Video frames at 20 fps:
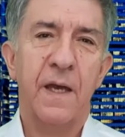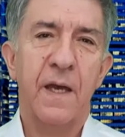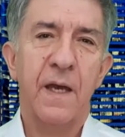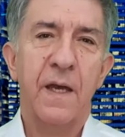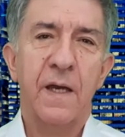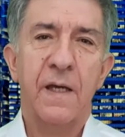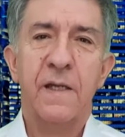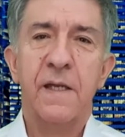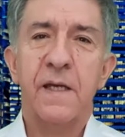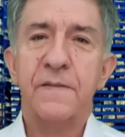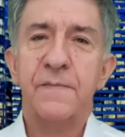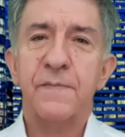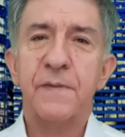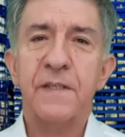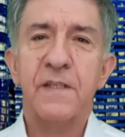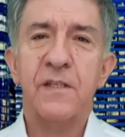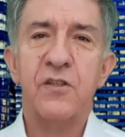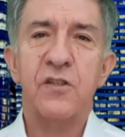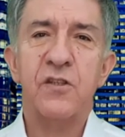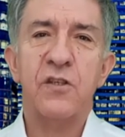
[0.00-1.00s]
It has
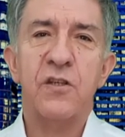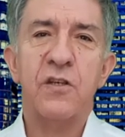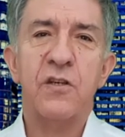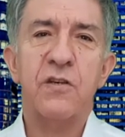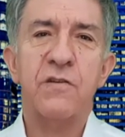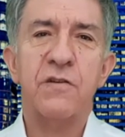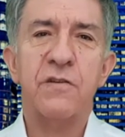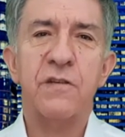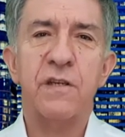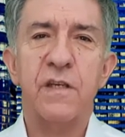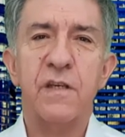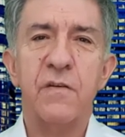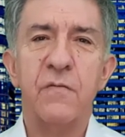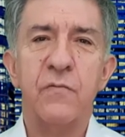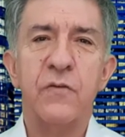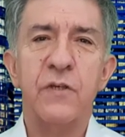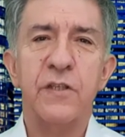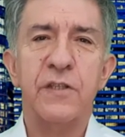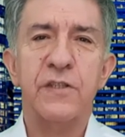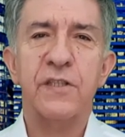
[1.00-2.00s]
been a year in
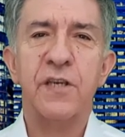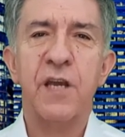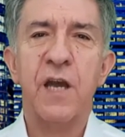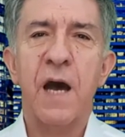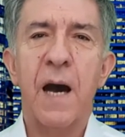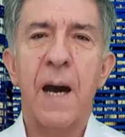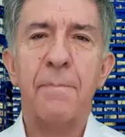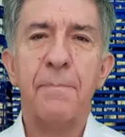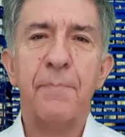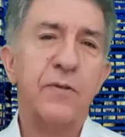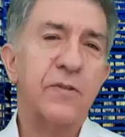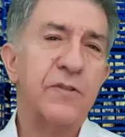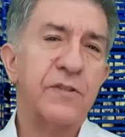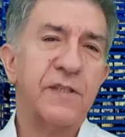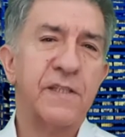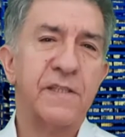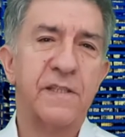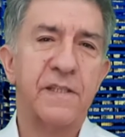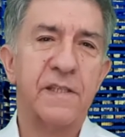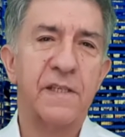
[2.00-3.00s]
which
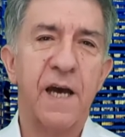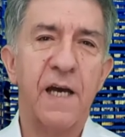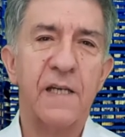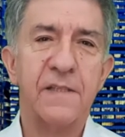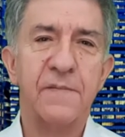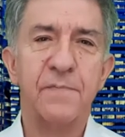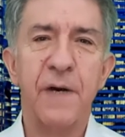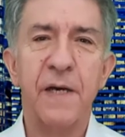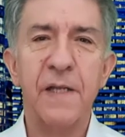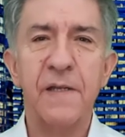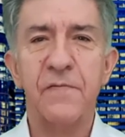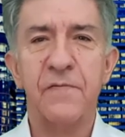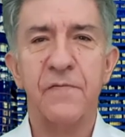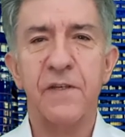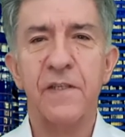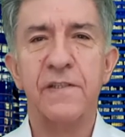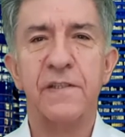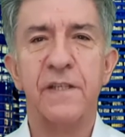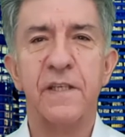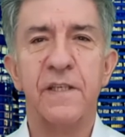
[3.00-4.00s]
apostasy has
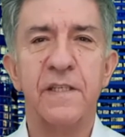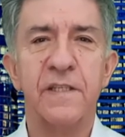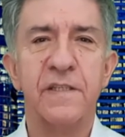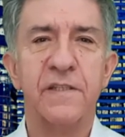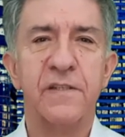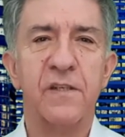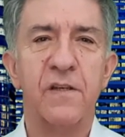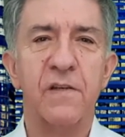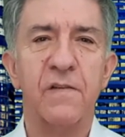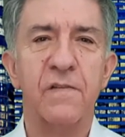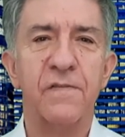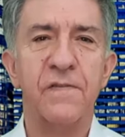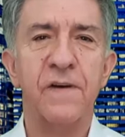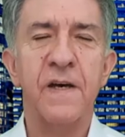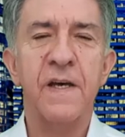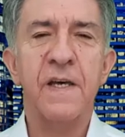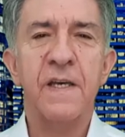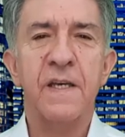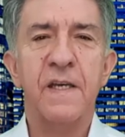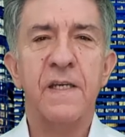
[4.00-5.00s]
manifested itself
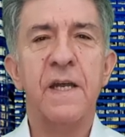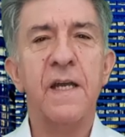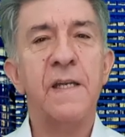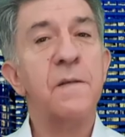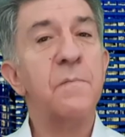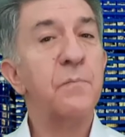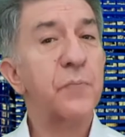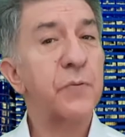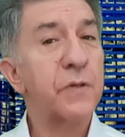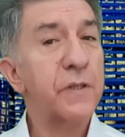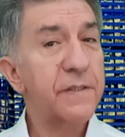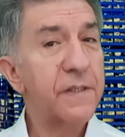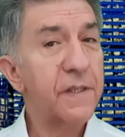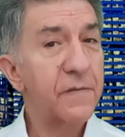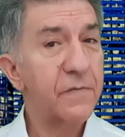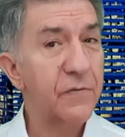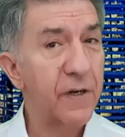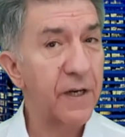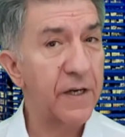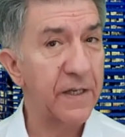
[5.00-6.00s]
in an
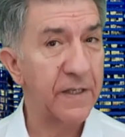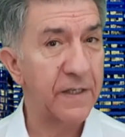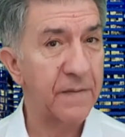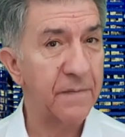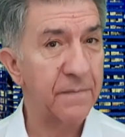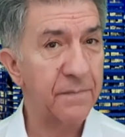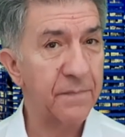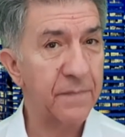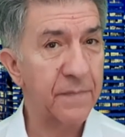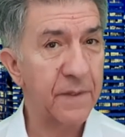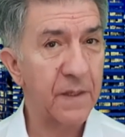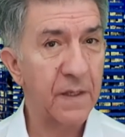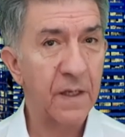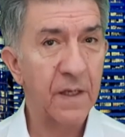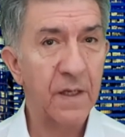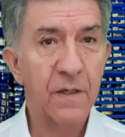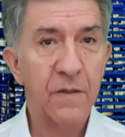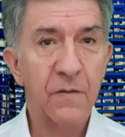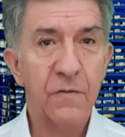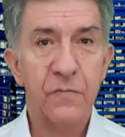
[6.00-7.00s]
impressive way
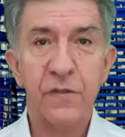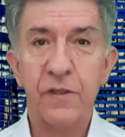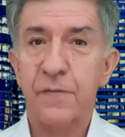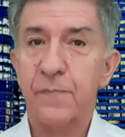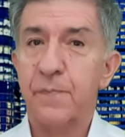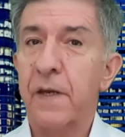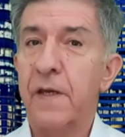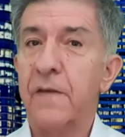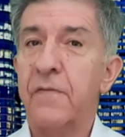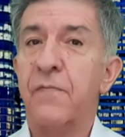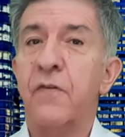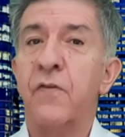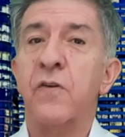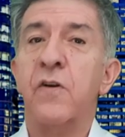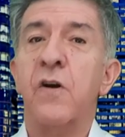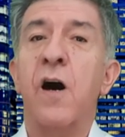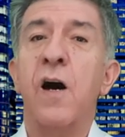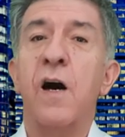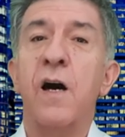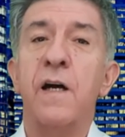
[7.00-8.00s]
respect for
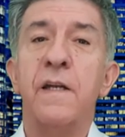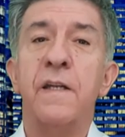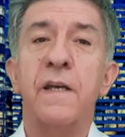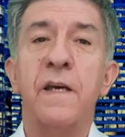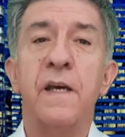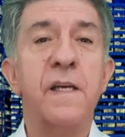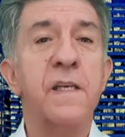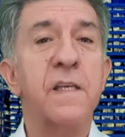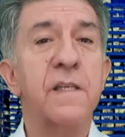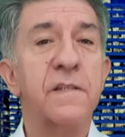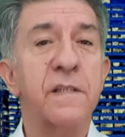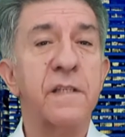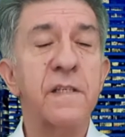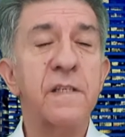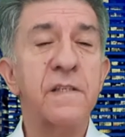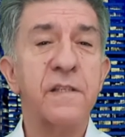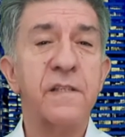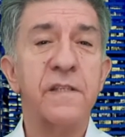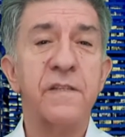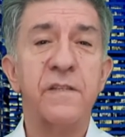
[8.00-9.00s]
God and his
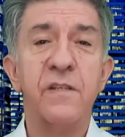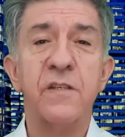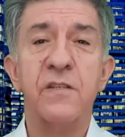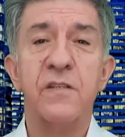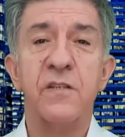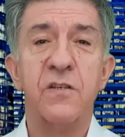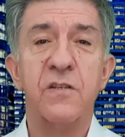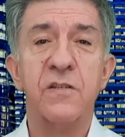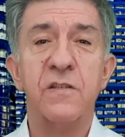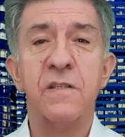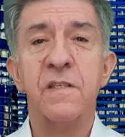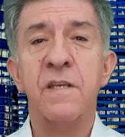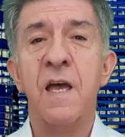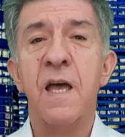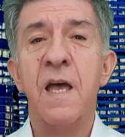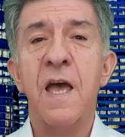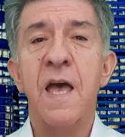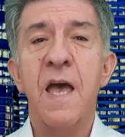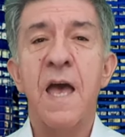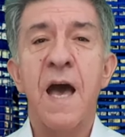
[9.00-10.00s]
institutions
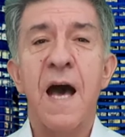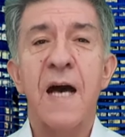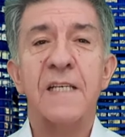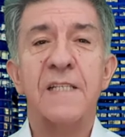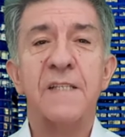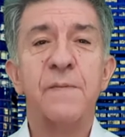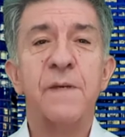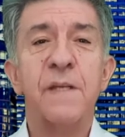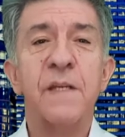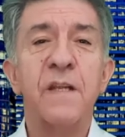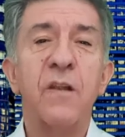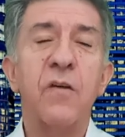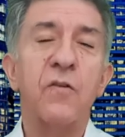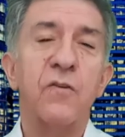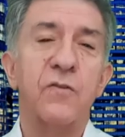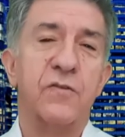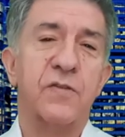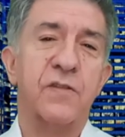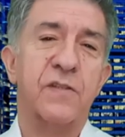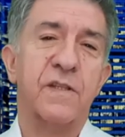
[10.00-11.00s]
has been
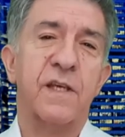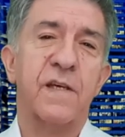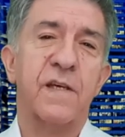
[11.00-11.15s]
lost.